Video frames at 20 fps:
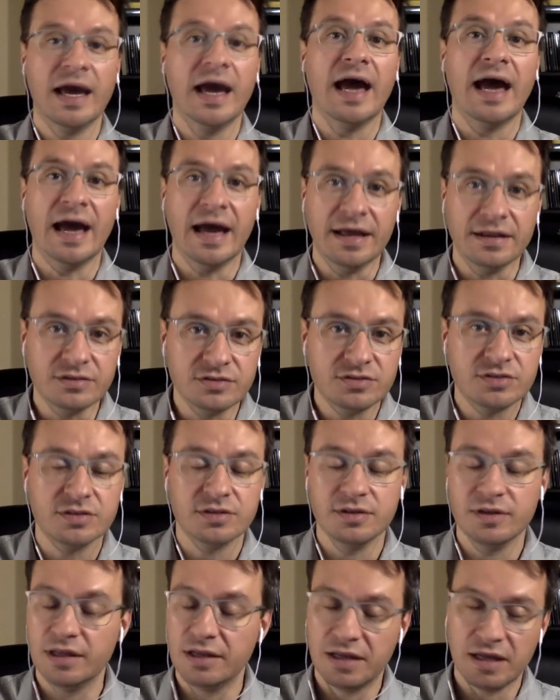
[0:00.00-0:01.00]
And
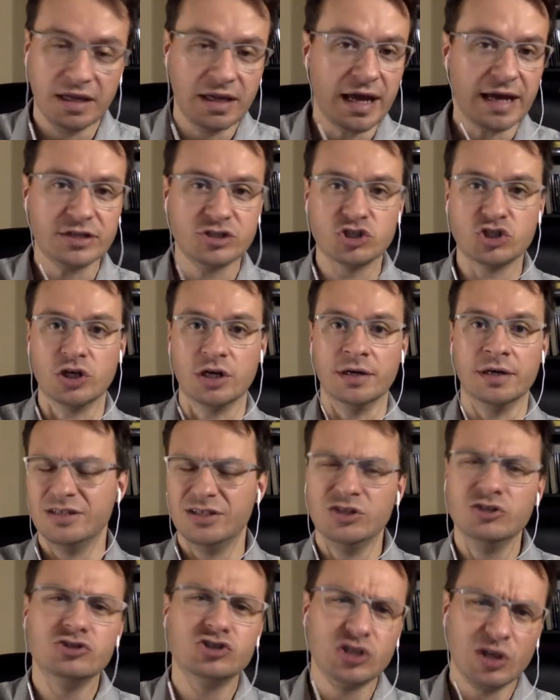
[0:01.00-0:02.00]
they say, yeah, sure.
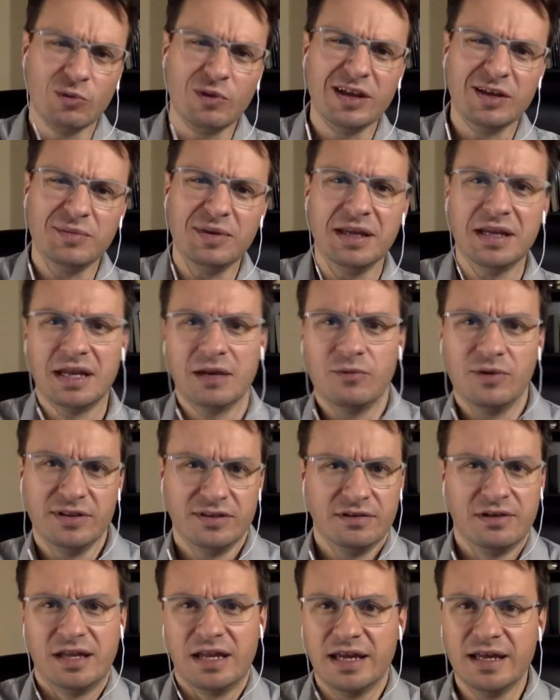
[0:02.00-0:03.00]
Usually when you meet someone,
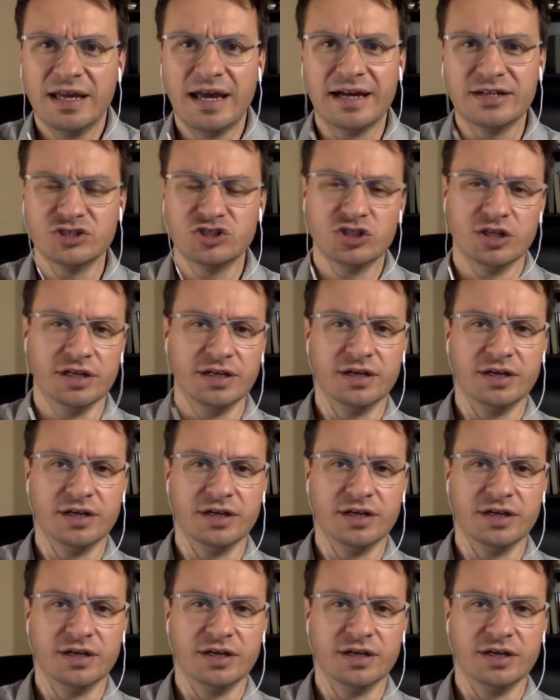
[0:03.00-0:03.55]
they'll say, yeah, sure.